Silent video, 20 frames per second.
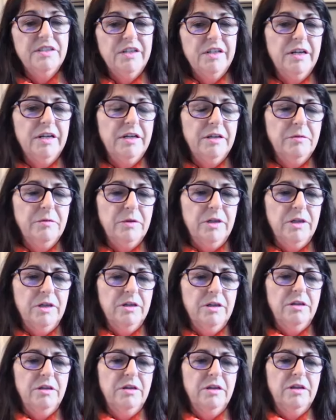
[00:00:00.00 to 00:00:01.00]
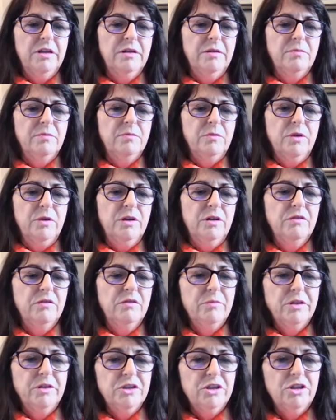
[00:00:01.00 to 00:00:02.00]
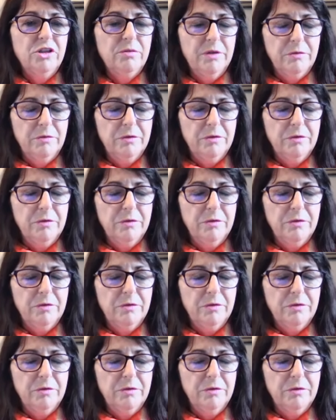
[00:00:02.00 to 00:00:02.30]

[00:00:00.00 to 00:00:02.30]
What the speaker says: I love my job.